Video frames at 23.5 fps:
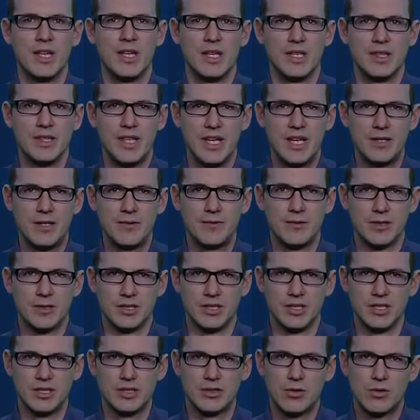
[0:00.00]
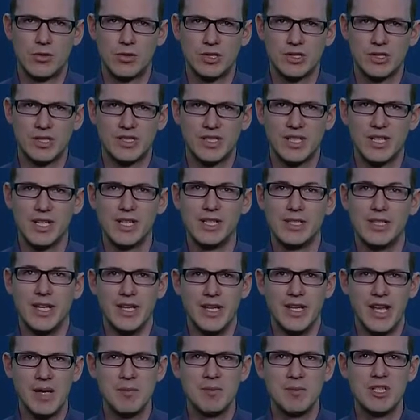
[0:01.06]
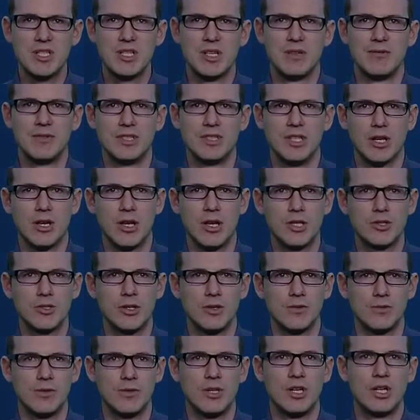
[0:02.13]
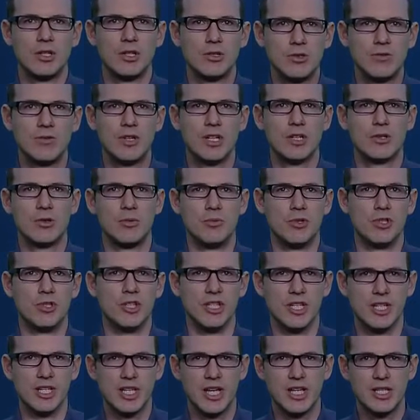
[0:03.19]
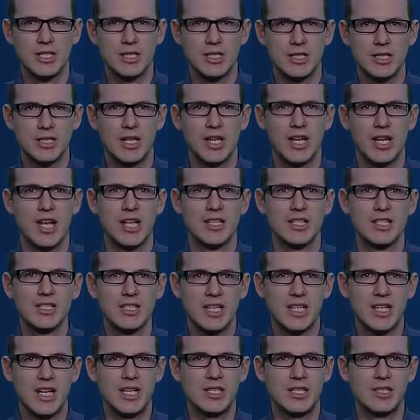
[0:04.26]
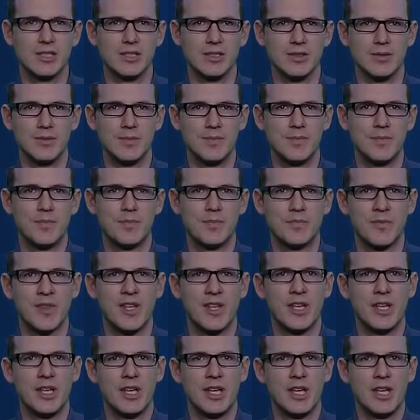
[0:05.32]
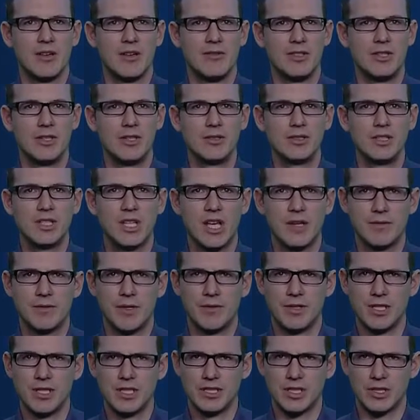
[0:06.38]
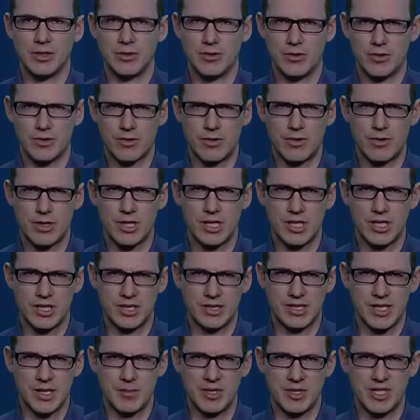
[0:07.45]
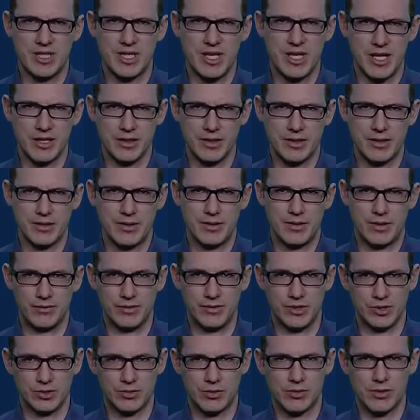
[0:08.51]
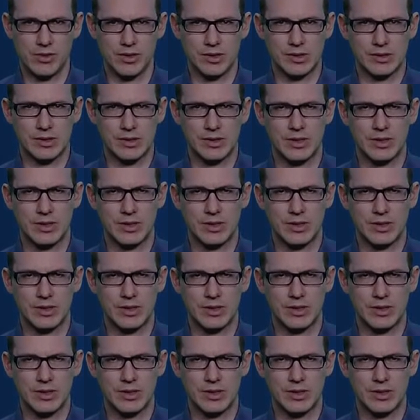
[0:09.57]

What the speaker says: Therefore, this course is really dynamic with a lot of two-way communication and interaction. We don't have a written or oral exam at the end of this course.